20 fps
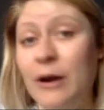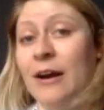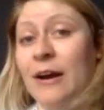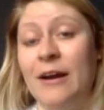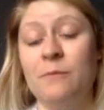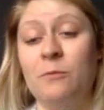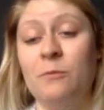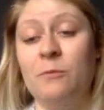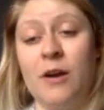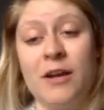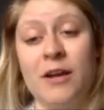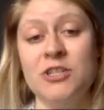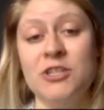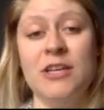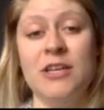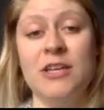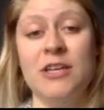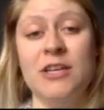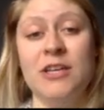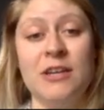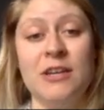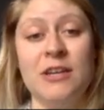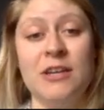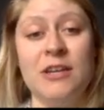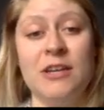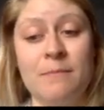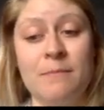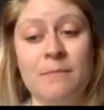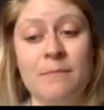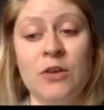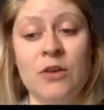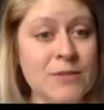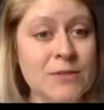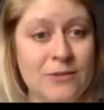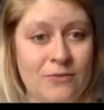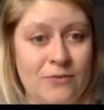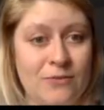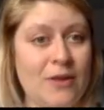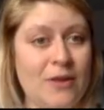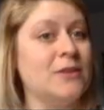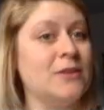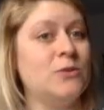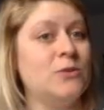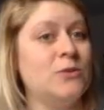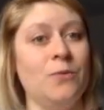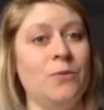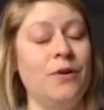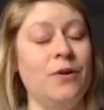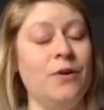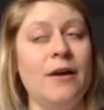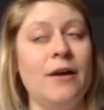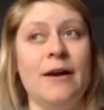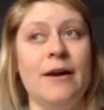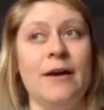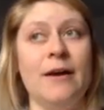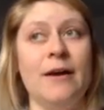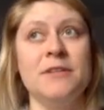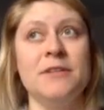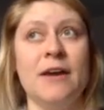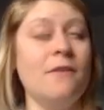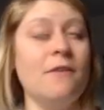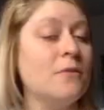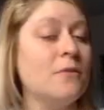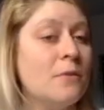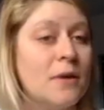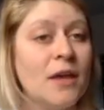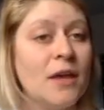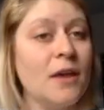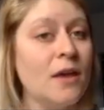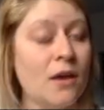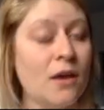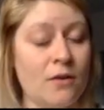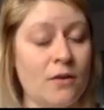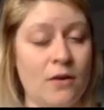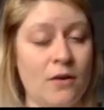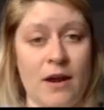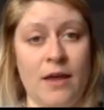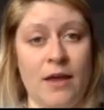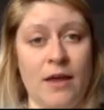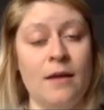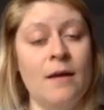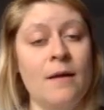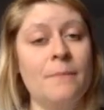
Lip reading: and we're actually going to make use of that tool so that everyone can get credit